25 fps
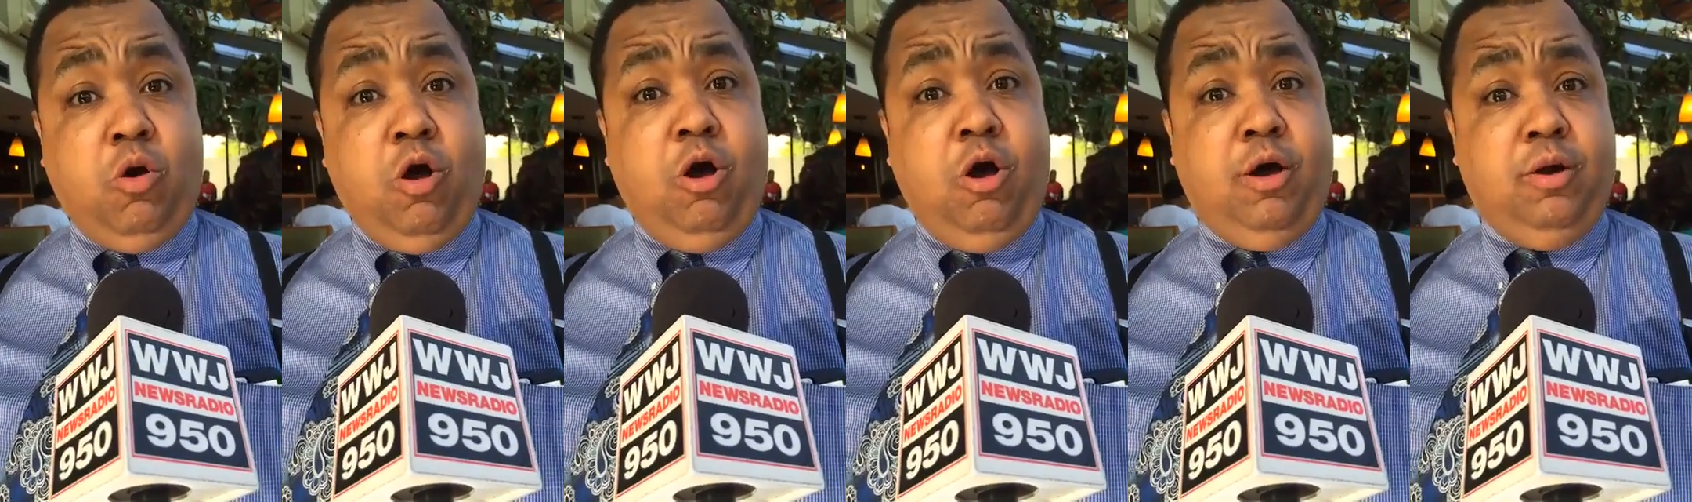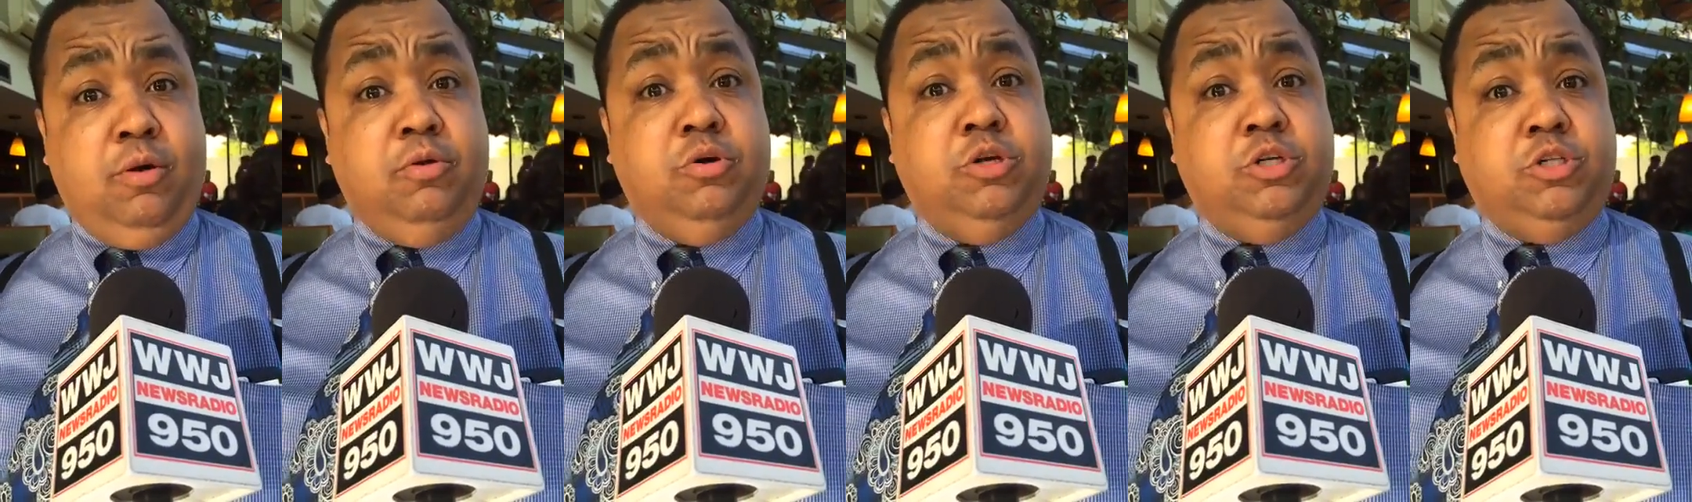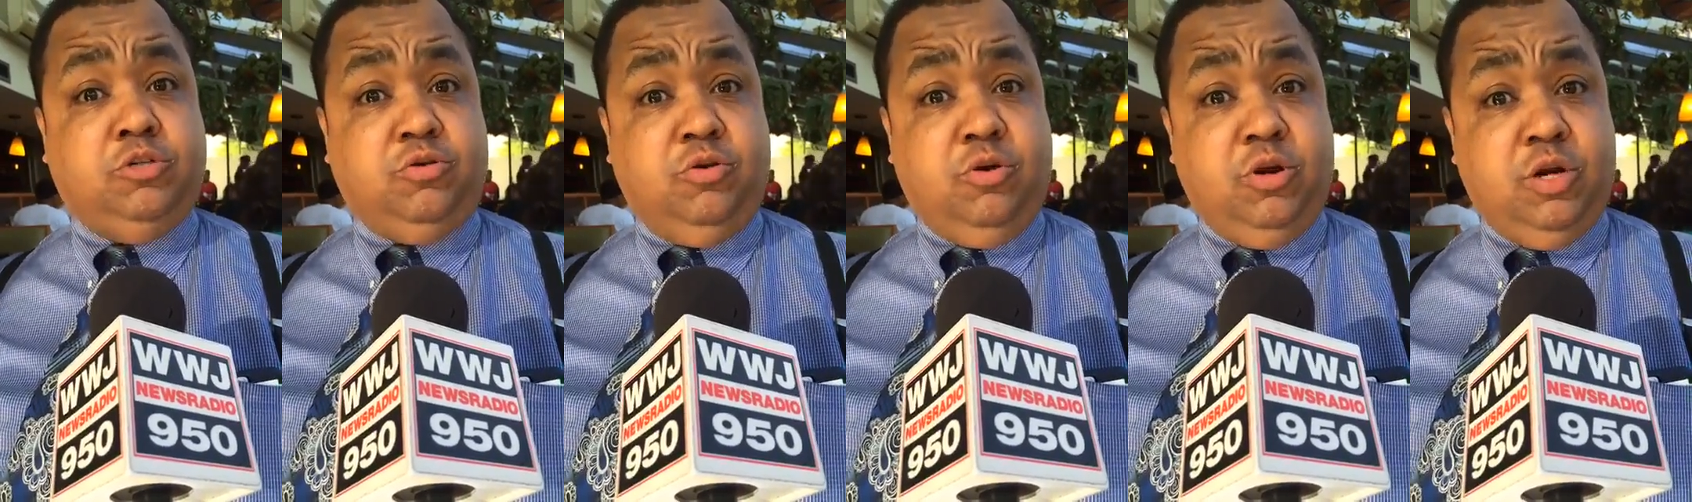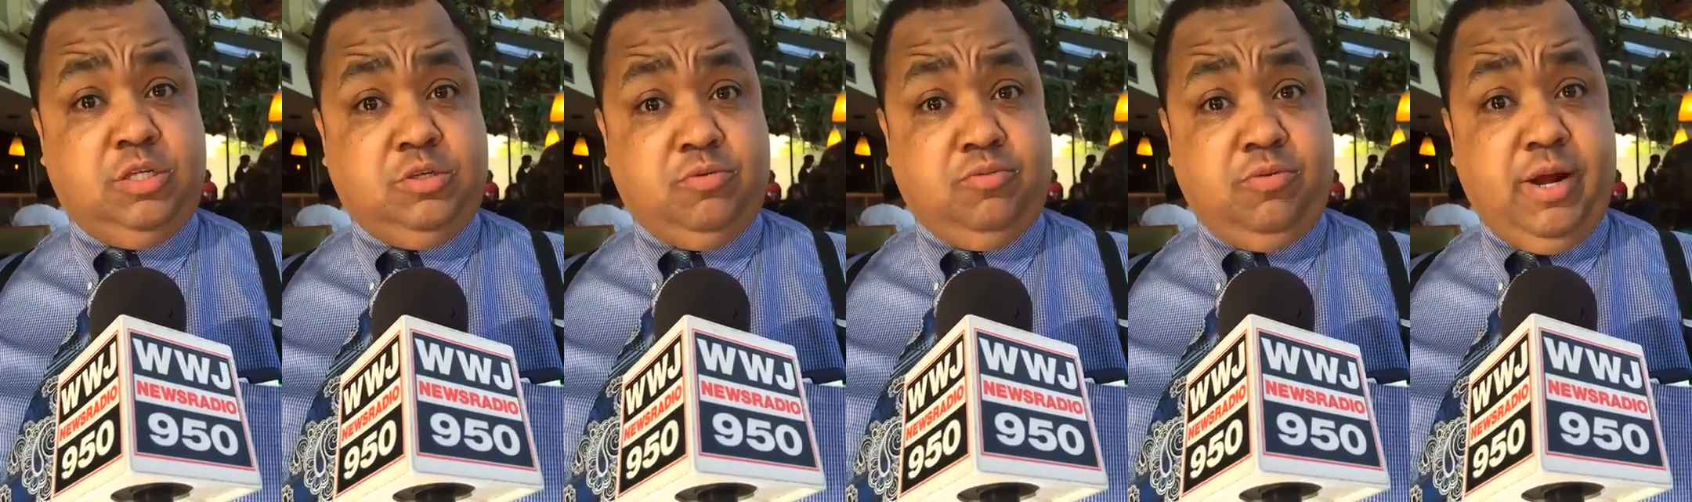auto
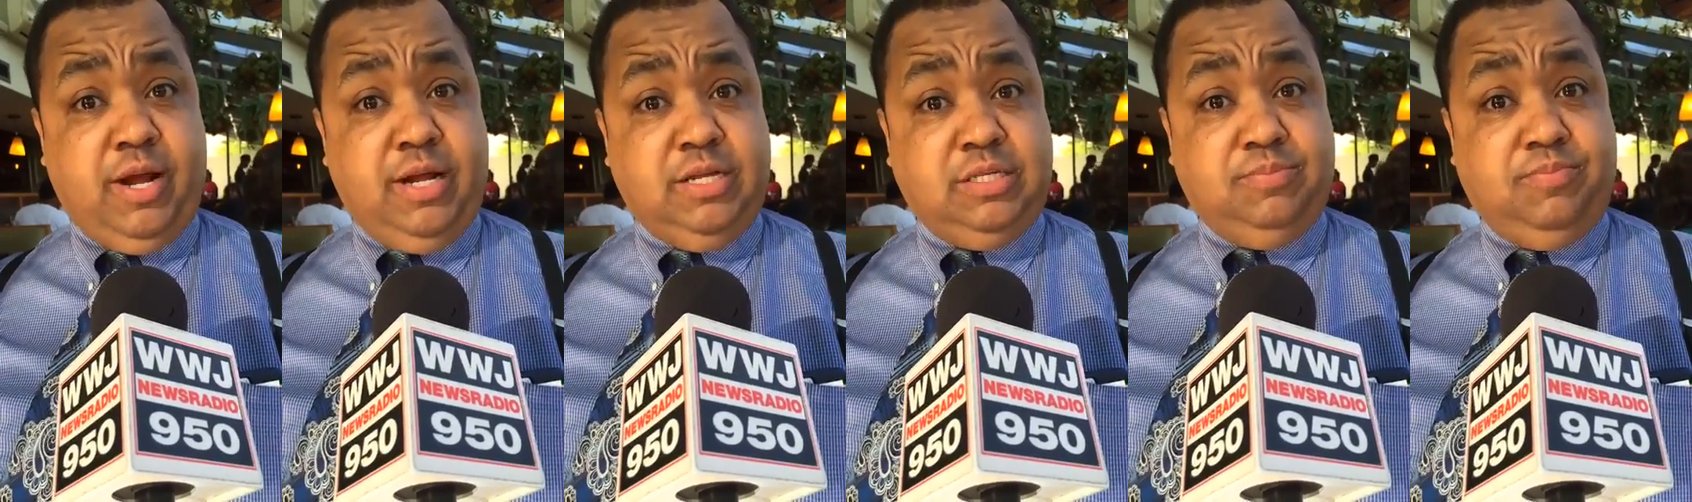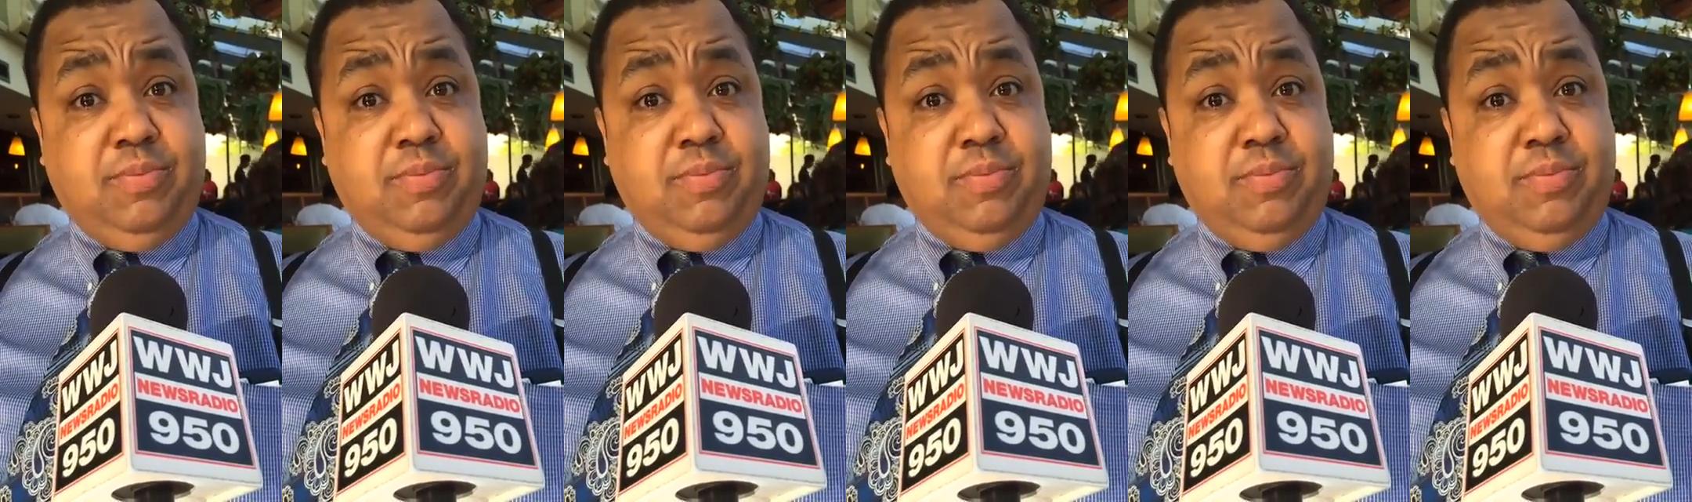insurance rates